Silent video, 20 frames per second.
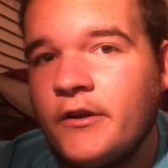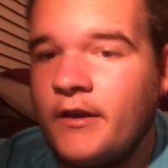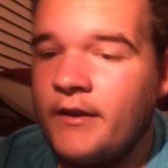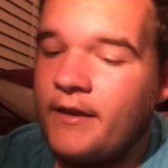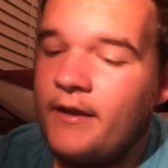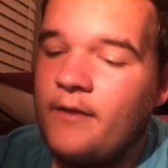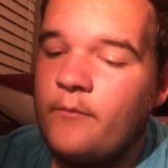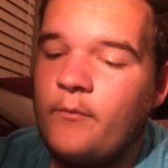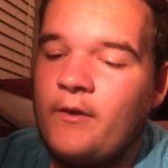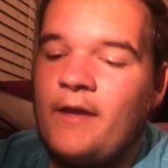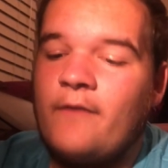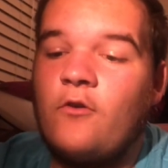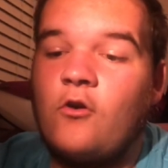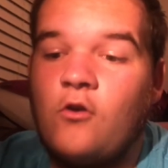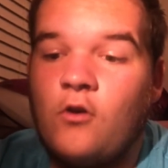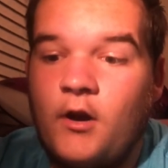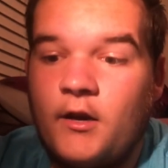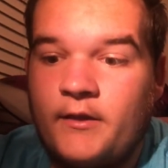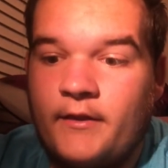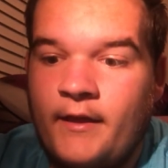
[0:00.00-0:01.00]
Again, we have a
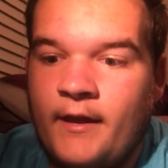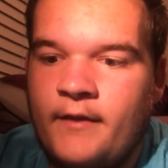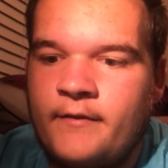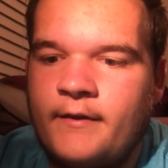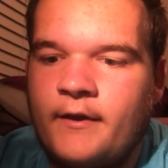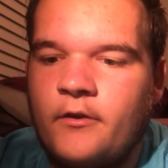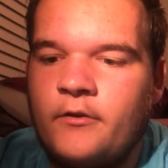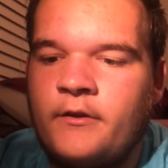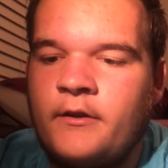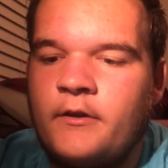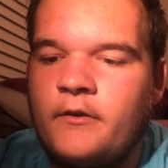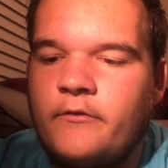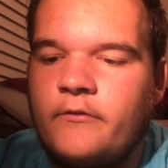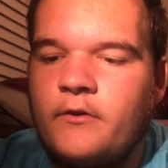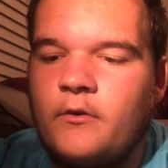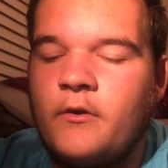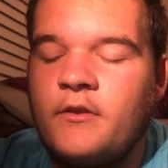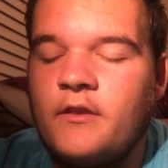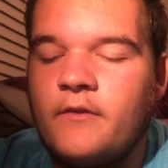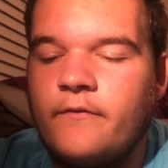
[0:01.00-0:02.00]
lot of that down here.
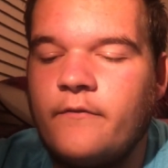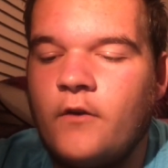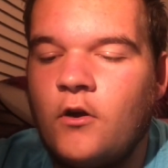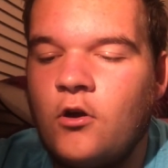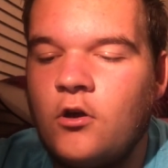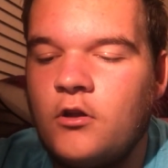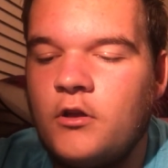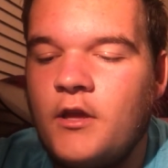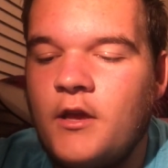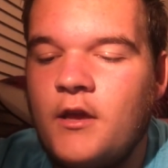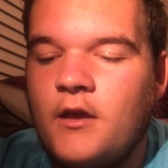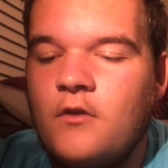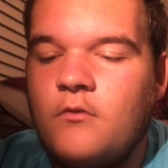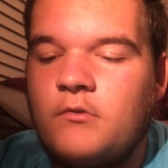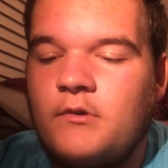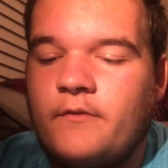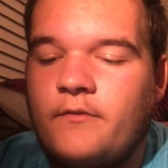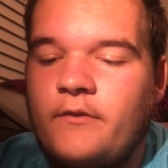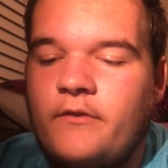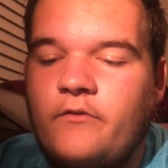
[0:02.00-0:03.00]
So in the fall,
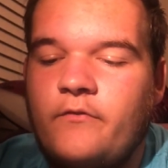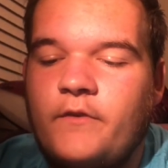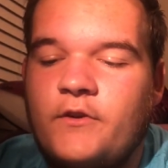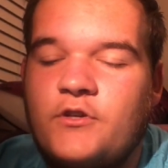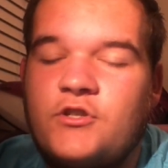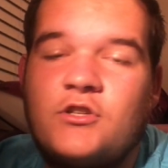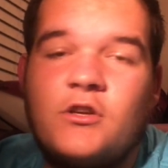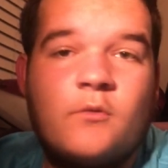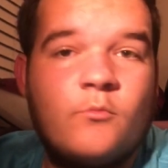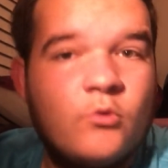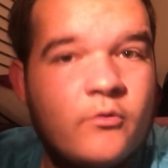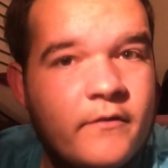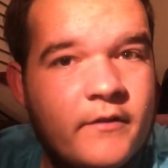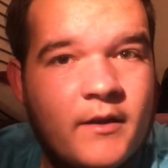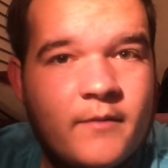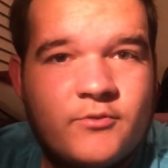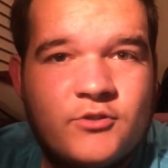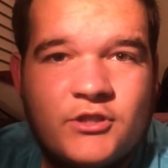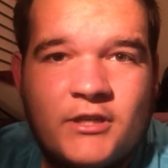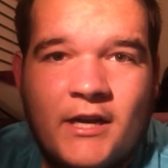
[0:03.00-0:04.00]
whenever these fish start moving
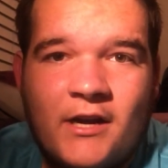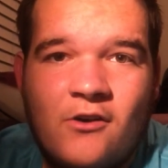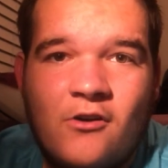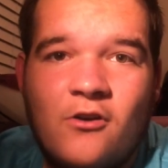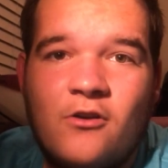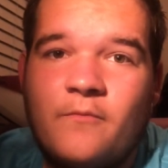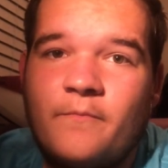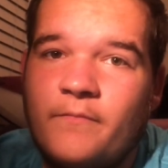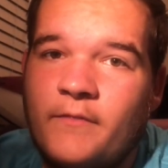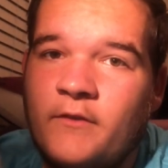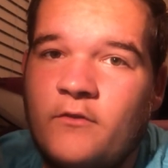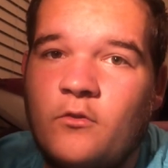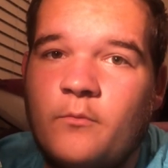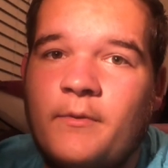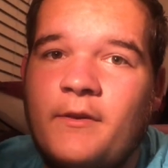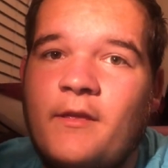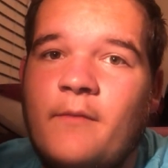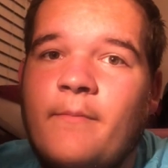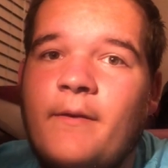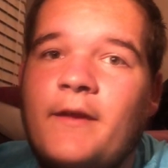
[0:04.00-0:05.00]
up shallow, this will
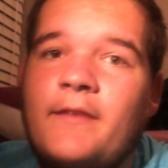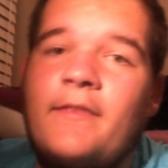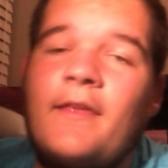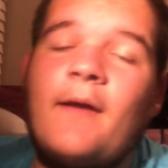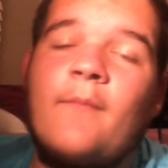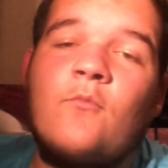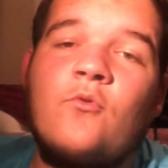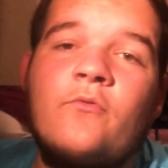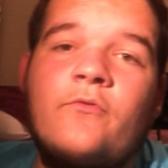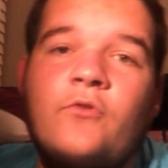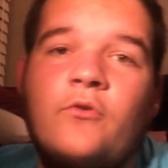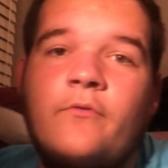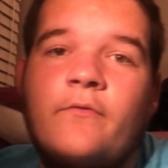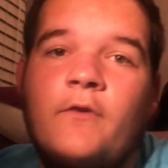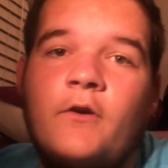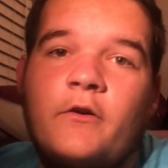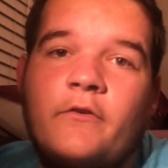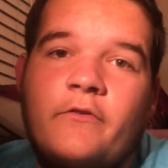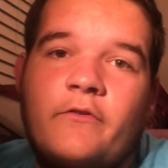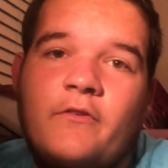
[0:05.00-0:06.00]
be the bait that I move to
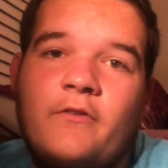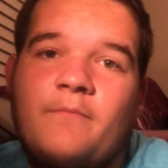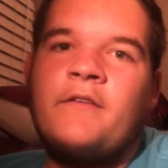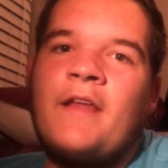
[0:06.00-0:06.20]
first.